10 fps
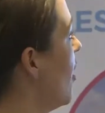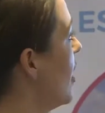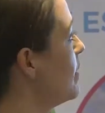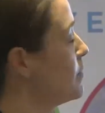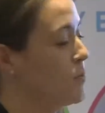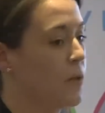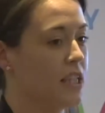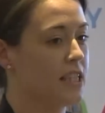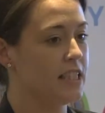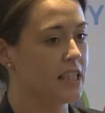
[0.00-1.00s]
I was one
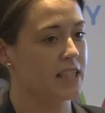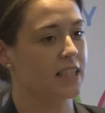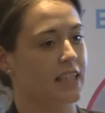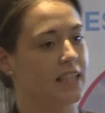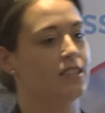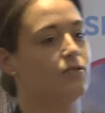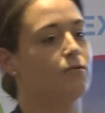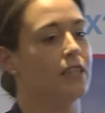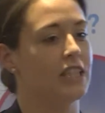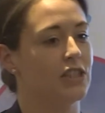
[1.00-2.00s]
of the youngest
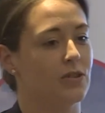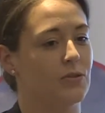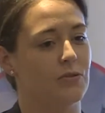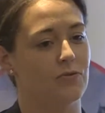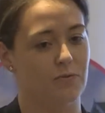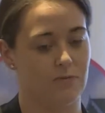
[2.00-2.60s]
regional